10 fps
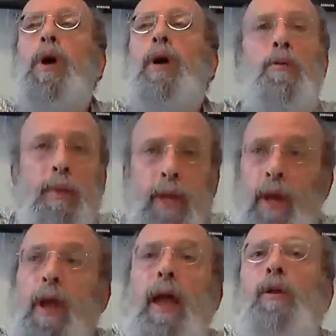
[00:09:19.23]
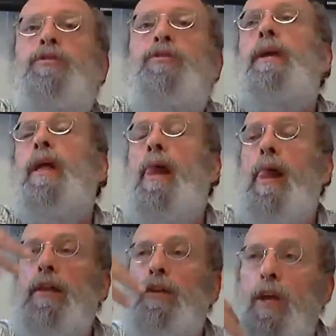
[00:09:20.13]
welcoming and saying
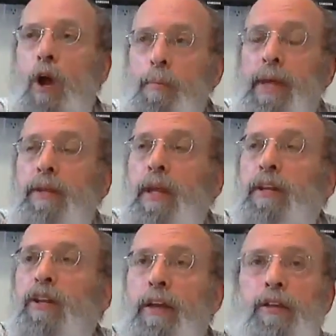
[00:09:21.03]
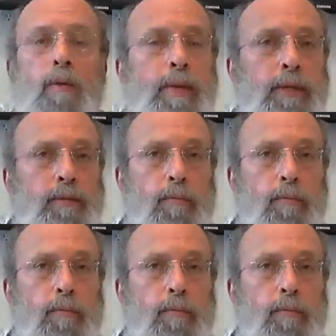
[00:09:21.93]
and come in and come in.